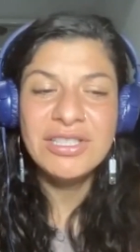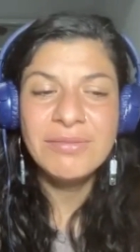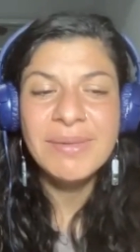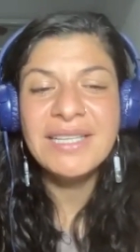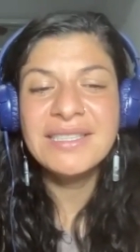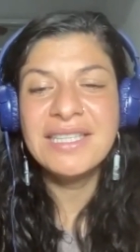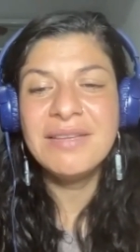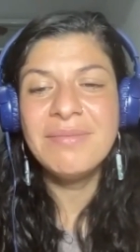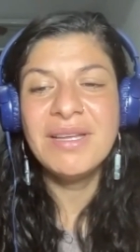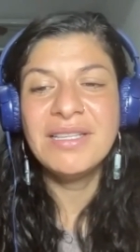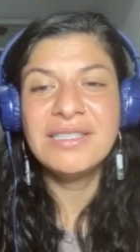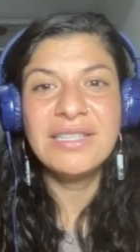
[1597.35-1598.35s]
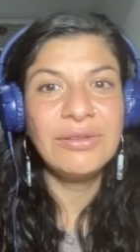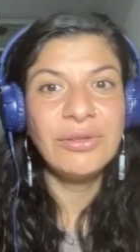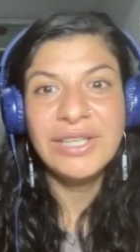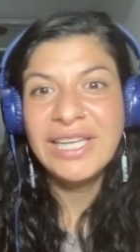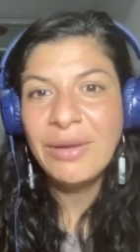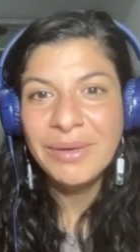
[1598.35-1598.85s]
your bank statements, and
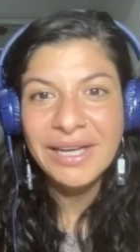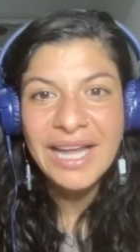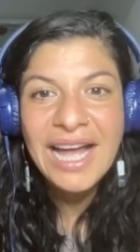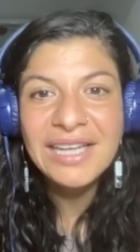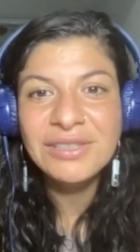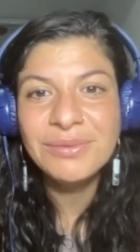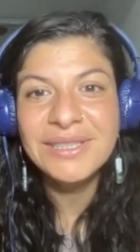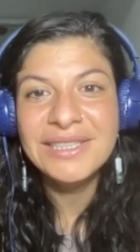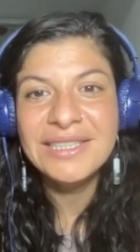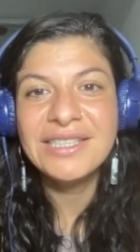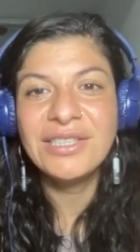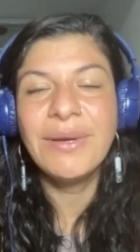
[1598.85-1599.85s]
looking at what cash receipts